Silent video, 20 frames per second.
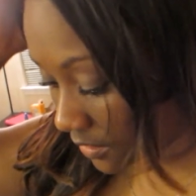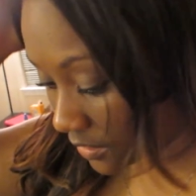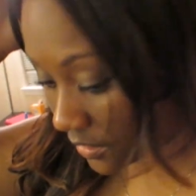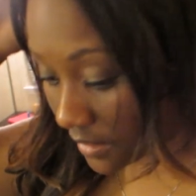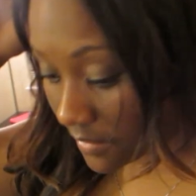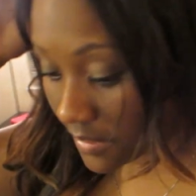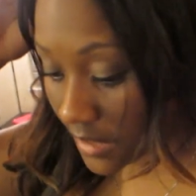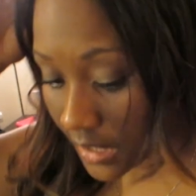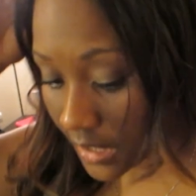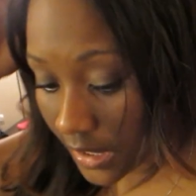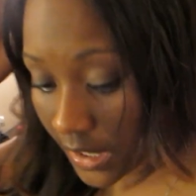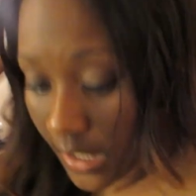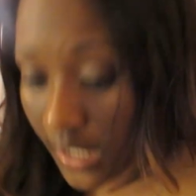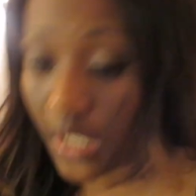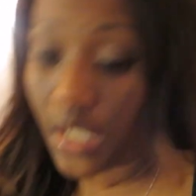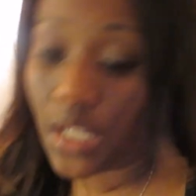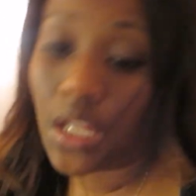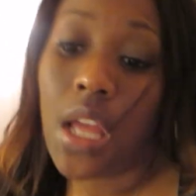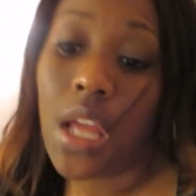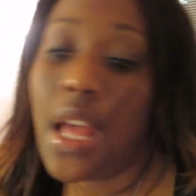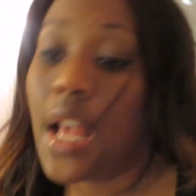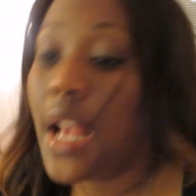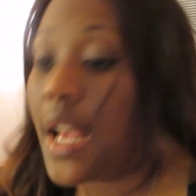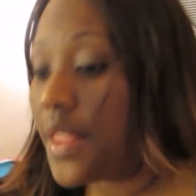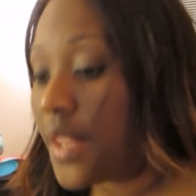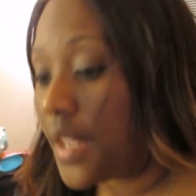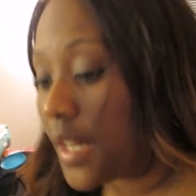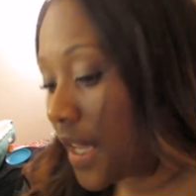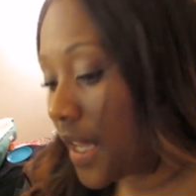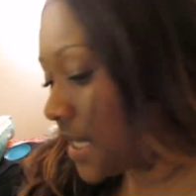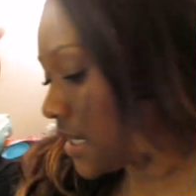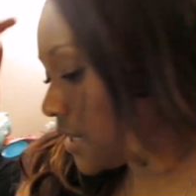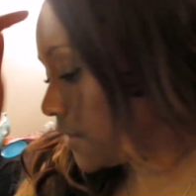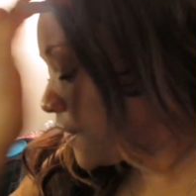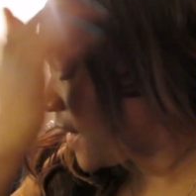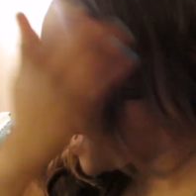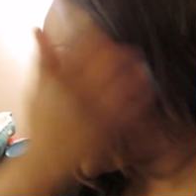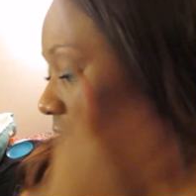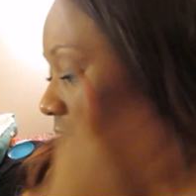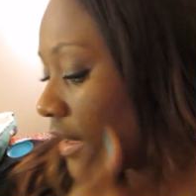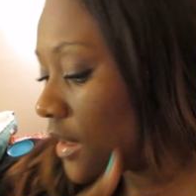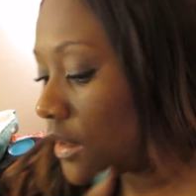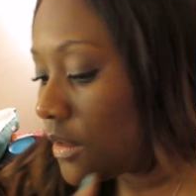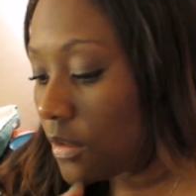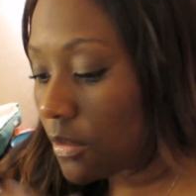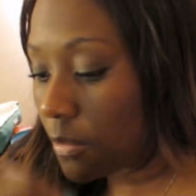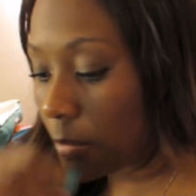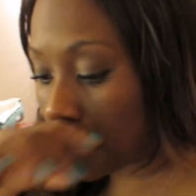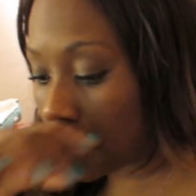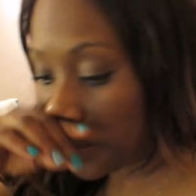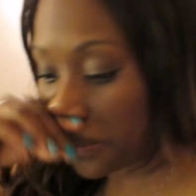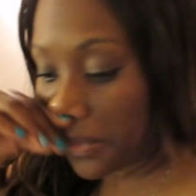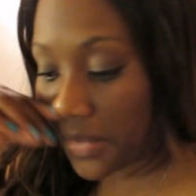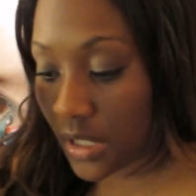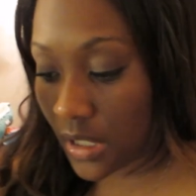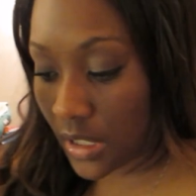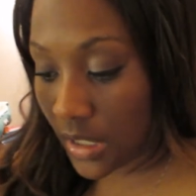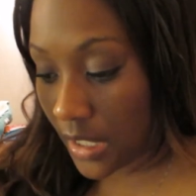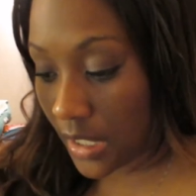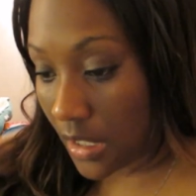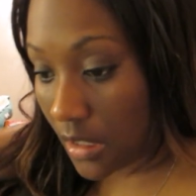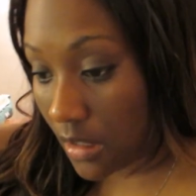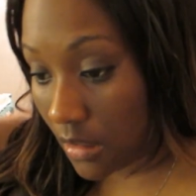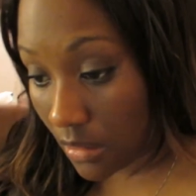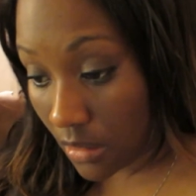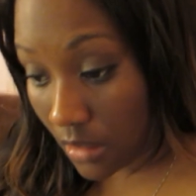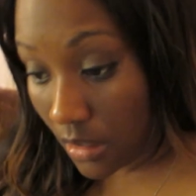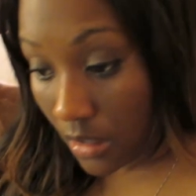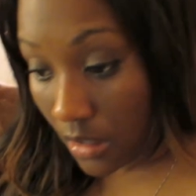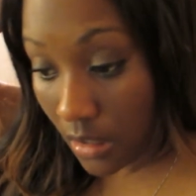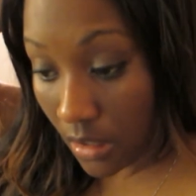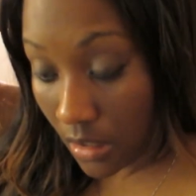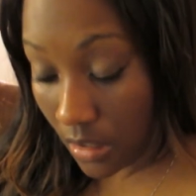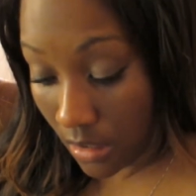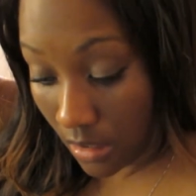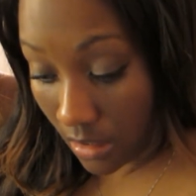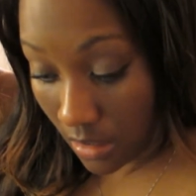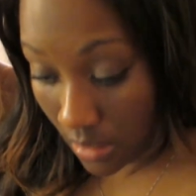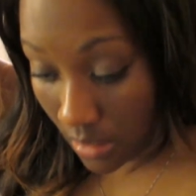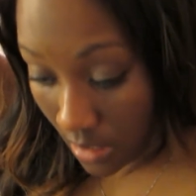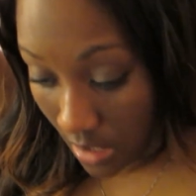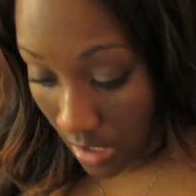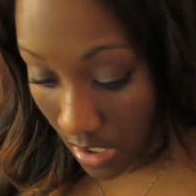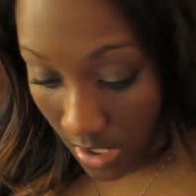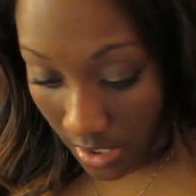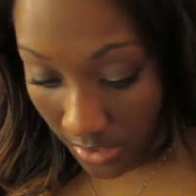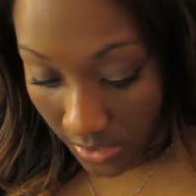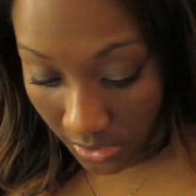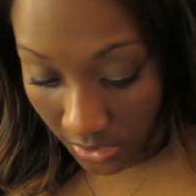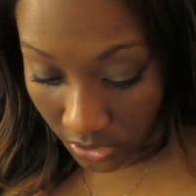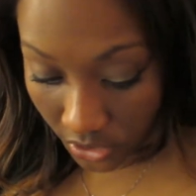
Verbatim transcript: since I was cleaning and then I had to vacuum and oh, the